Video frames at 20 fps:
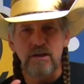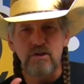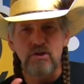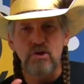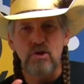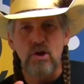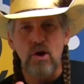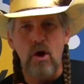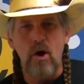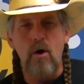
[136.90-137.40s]
get
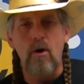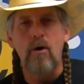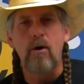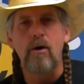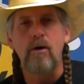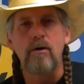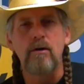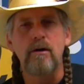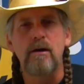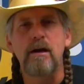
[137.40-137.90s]
your
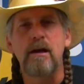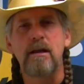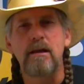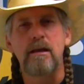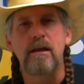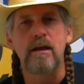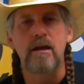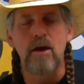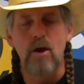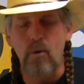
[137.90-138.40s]
card,
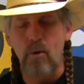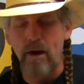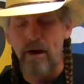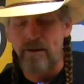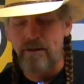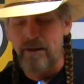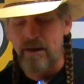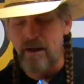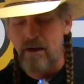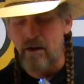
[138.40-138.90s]
and then go
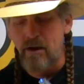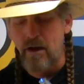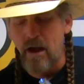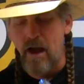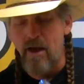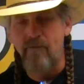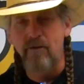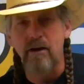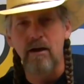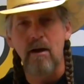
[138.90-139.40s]
out there and
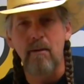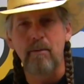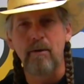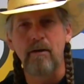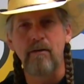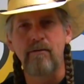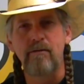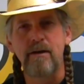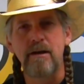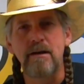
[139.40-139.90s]
have a
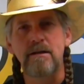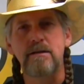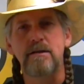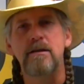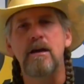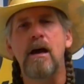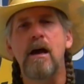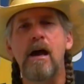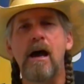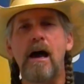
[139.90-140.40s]
couple of
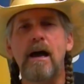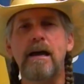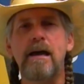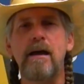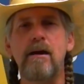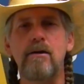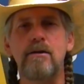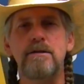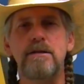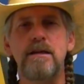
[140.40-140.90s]
events. I
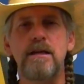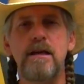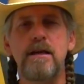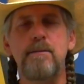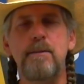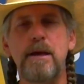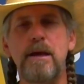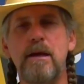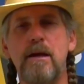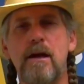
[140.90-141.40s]

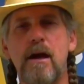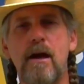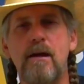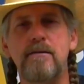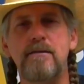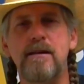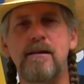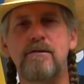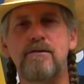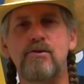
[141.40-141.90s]
guarantee being a
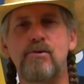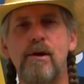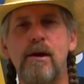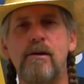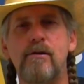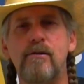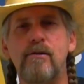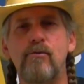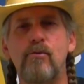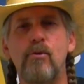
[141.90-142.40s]
contest
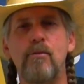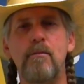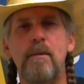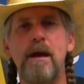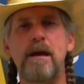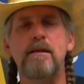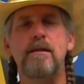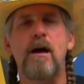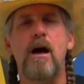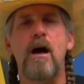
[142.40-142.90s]
director will
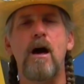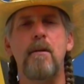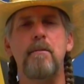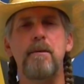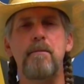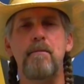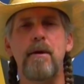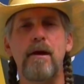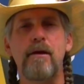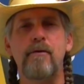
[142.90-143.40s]
make the
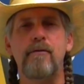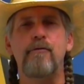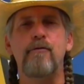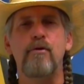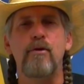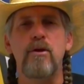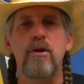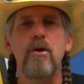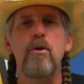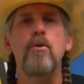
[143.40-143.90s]
hobby better
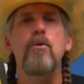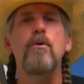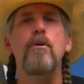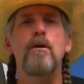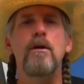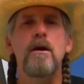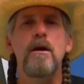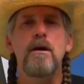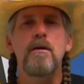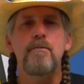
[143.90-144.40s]
for you,
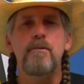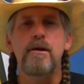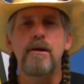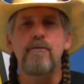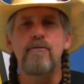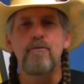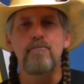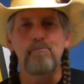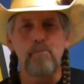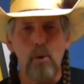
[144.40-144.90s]
but
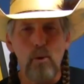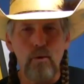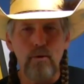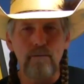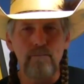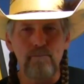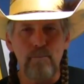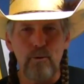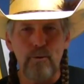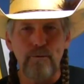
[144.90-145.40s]
even
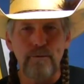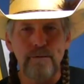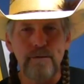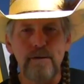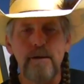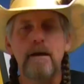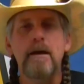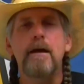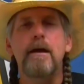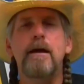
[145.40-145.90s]
more
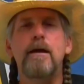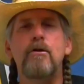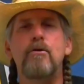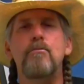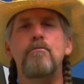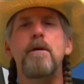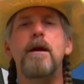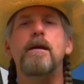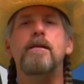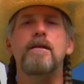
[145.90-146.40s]
important,
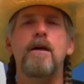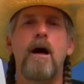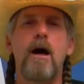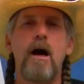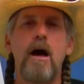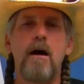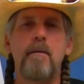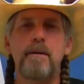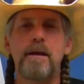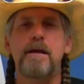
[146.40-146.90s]
it'll make the
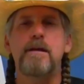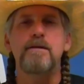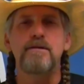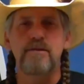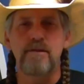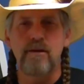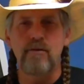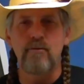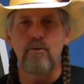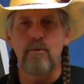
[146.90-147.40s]
hobby in
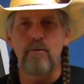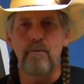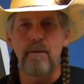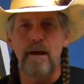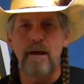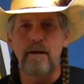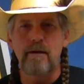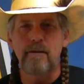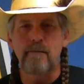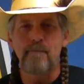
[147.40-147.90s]
general
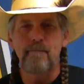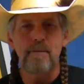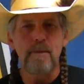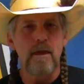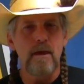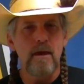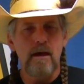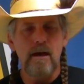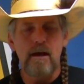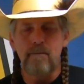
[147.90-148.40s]
better.
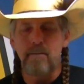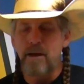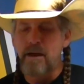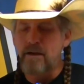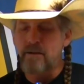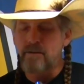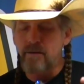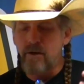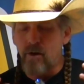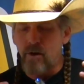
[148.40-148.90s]
I
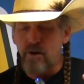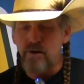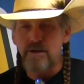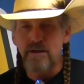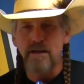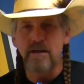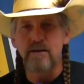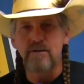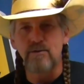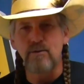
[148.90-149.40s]
mean,
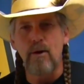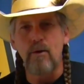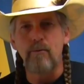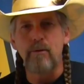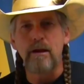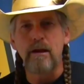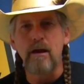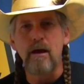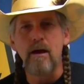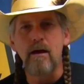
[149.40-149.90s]
RC is what
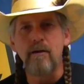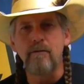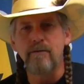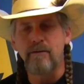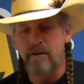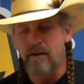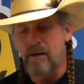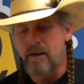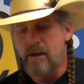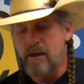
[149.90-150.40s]
we
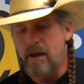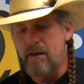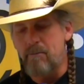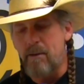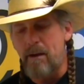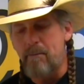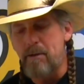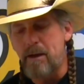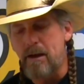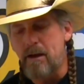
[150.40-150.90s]
love, and
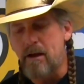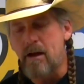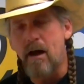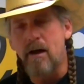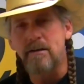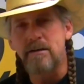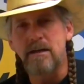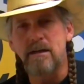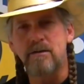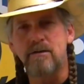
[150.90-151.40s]
by being a
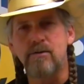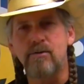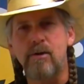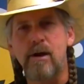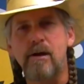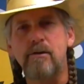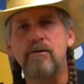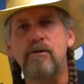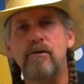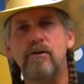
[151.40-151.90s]
contest
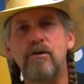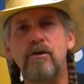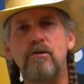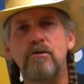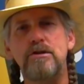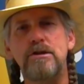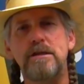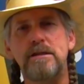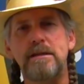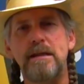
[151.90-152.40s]
director,
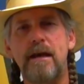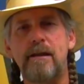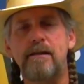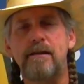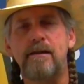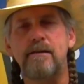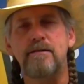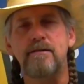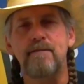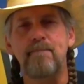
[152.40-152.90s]
you're just out
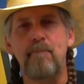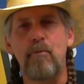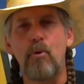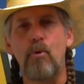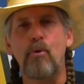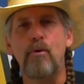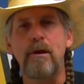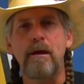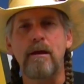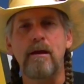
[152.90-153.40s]
there
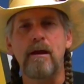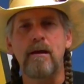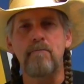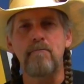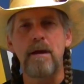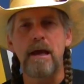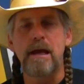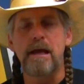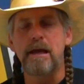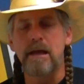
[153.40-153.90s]
supporting
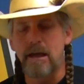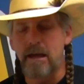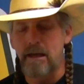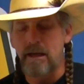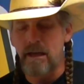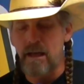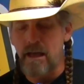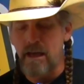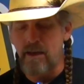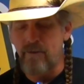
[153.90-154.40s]
and making
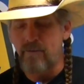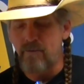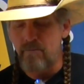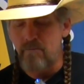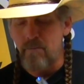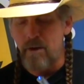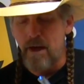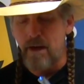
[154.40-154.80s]
it even